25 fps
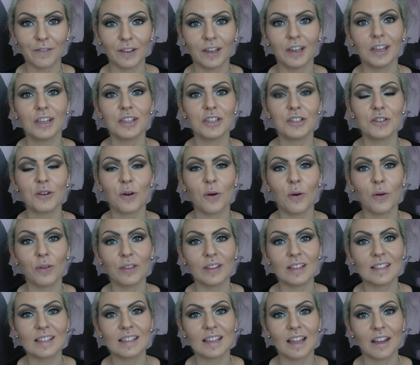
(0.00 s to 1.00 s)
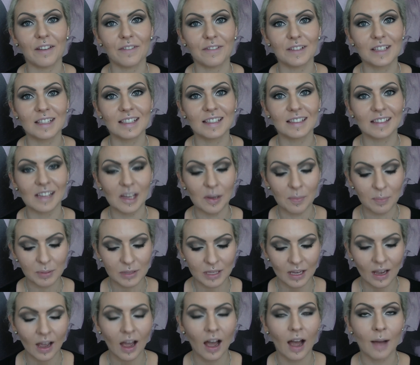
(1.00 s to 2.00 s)
finished, all that's left is
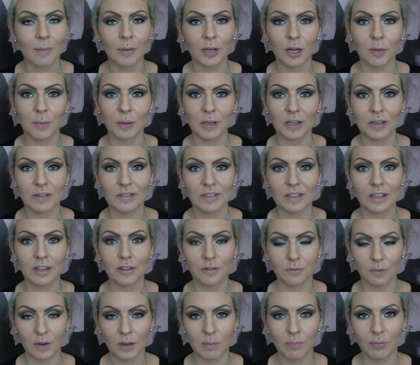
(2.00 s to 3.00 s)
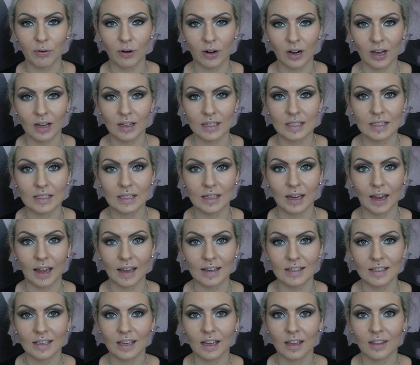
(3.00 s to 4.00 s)
lips. I'm going to be using 3 products
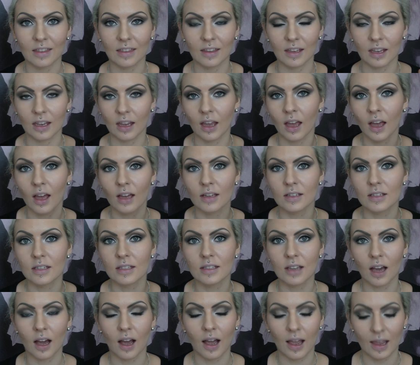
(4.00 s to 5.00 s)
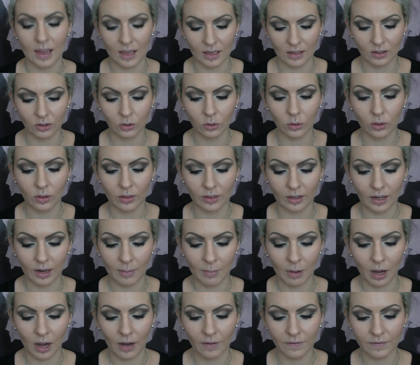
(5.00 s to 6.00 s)
today to get the desired look that
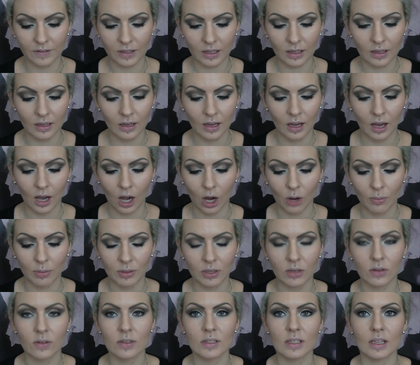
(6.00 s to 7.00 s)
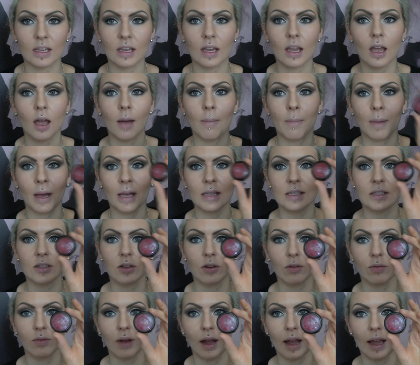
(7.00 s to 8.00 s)
I'm after. I'll be using a
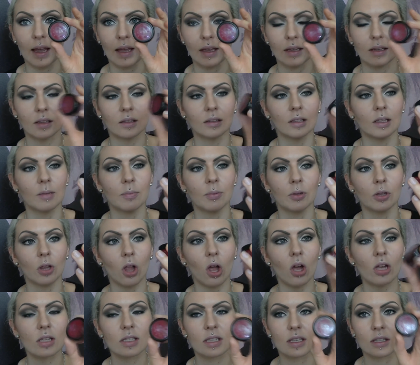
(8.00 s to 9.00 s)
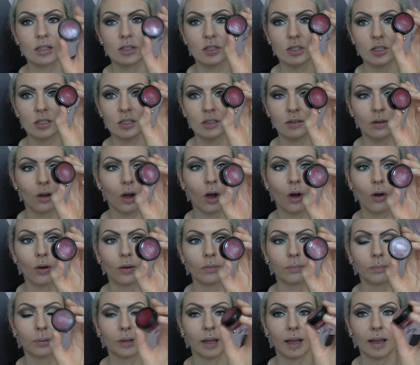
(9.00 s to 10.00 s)
Masquerade lip gloss. It's just
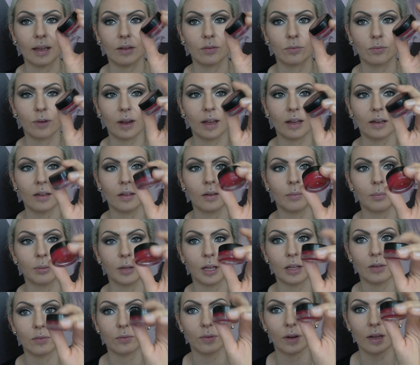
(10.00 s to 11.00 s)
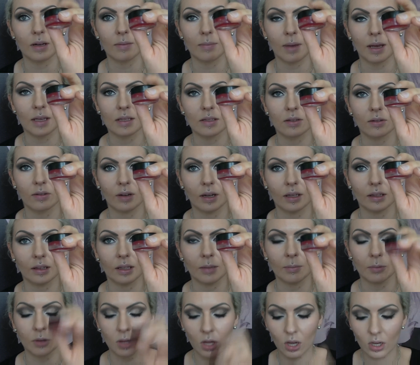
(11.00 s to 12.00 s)
a plain red, blood red Masquerade
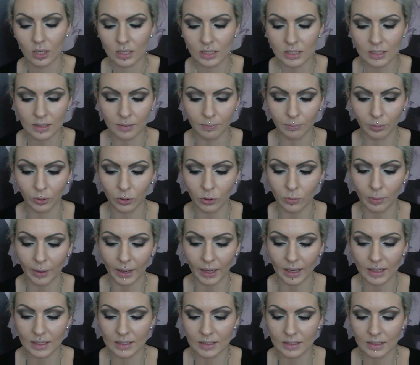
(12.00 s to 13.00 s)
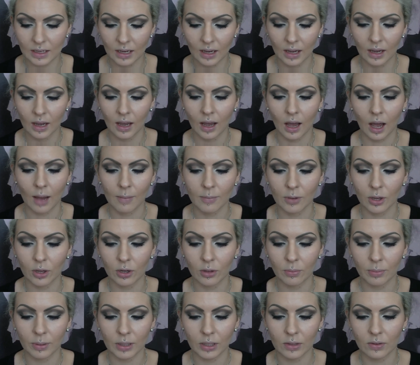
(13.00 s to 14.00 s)
lip gloss, blue based. I'm
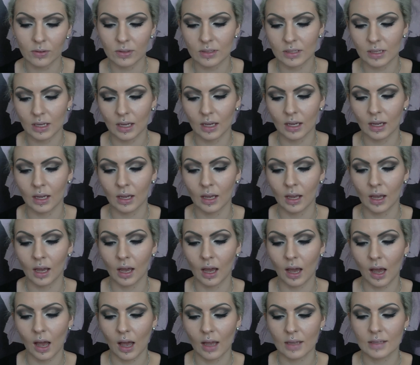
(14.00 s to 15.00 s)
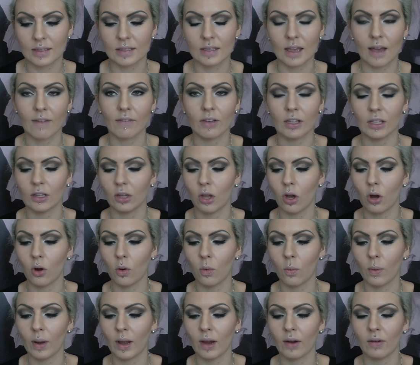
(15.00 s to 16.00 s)
going to be using a Saavy
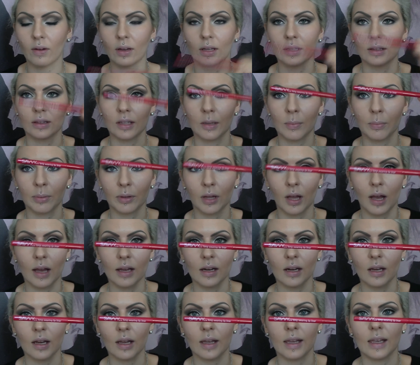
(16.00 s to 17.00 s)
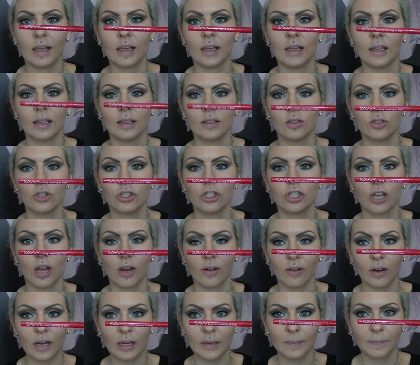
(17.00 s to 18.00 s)
long wearing lip liner in
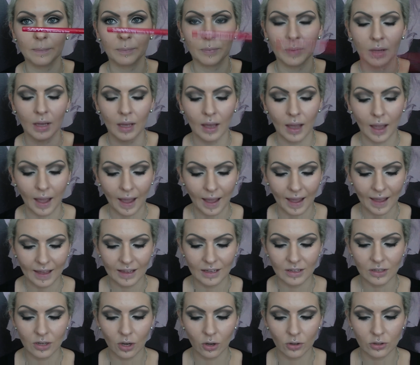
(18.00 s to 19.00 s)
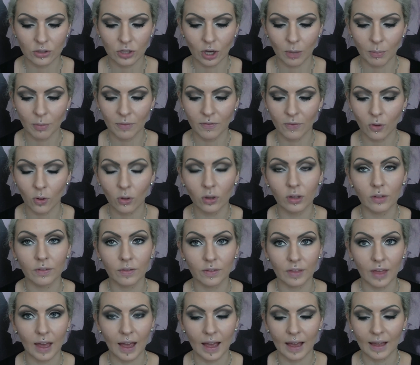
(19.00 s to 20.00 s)
Cherry. And on top of all
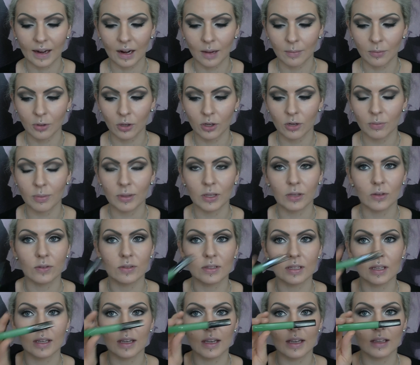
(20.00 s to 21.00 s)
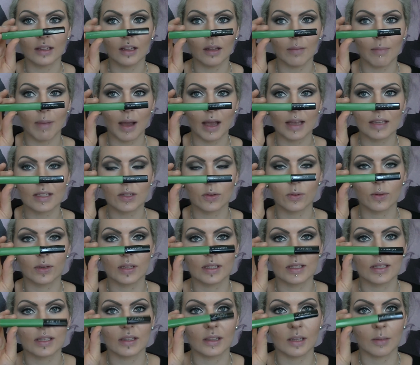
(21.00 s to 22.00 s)
of that, I'm going to be using
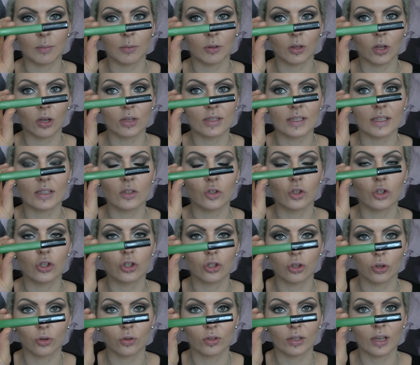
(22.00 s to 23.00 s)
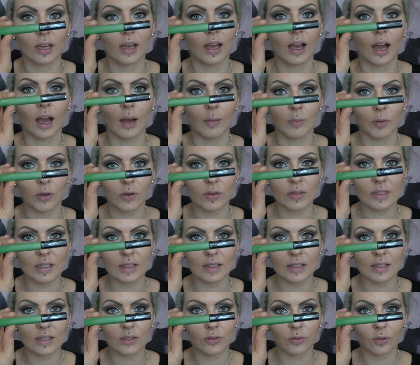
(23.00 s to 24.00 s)
Illamasqua's lip gloss in Shoot. I'm
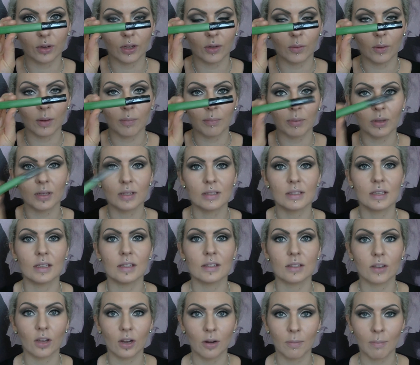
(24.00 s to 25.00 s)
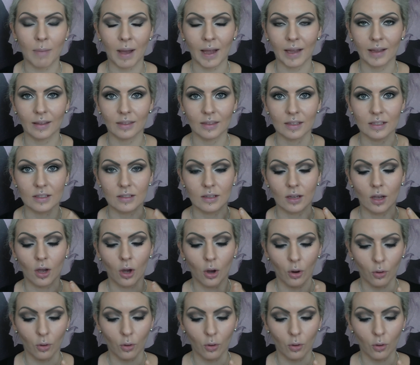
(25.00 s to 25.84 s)
using this green one because it's going to make this